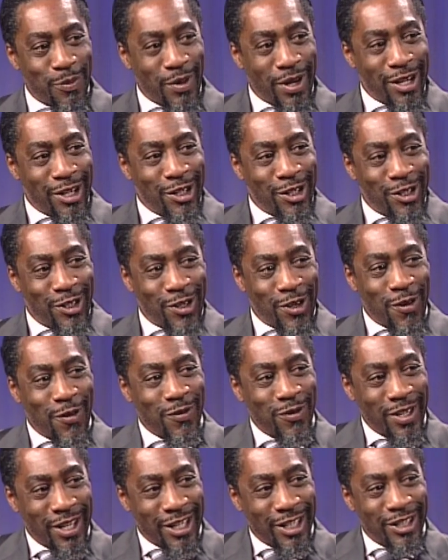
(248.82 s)
by
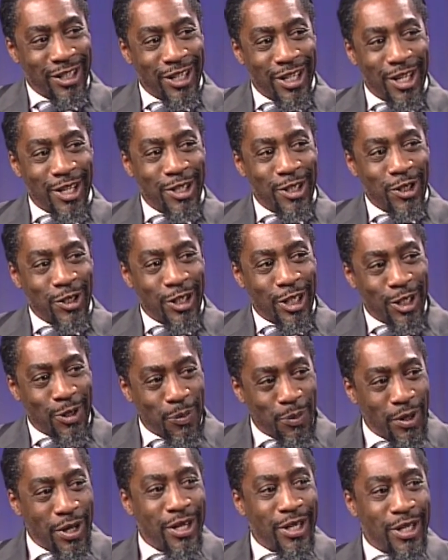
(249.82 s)
yourself that uh, you just
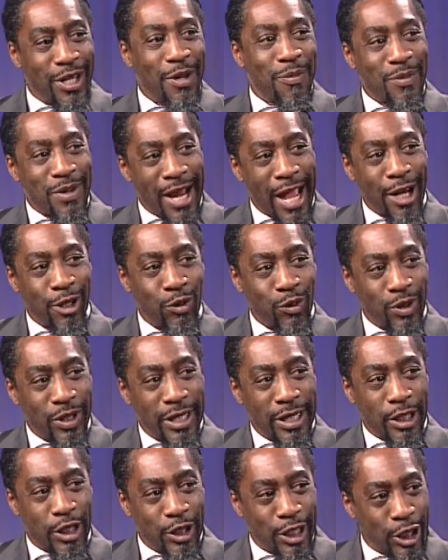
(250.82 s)
picked up naturally
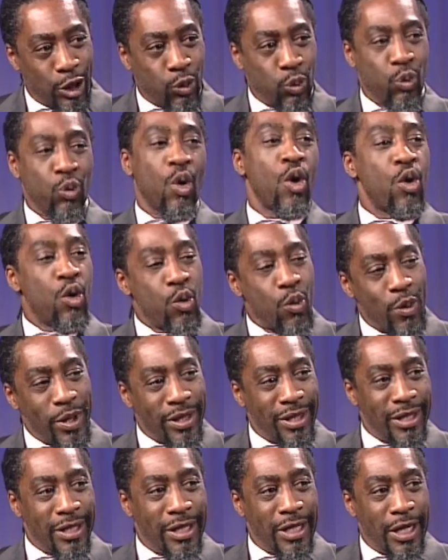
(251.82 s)
and you just roll
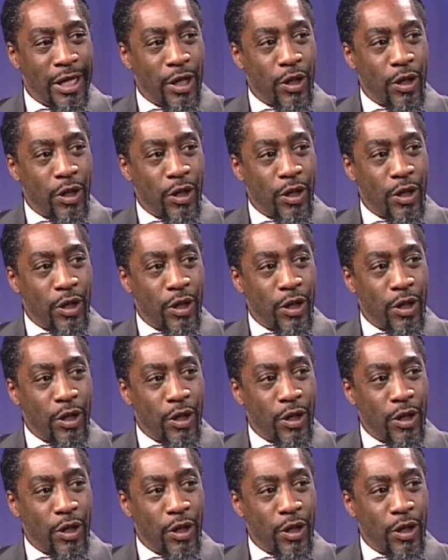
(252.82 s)
with it?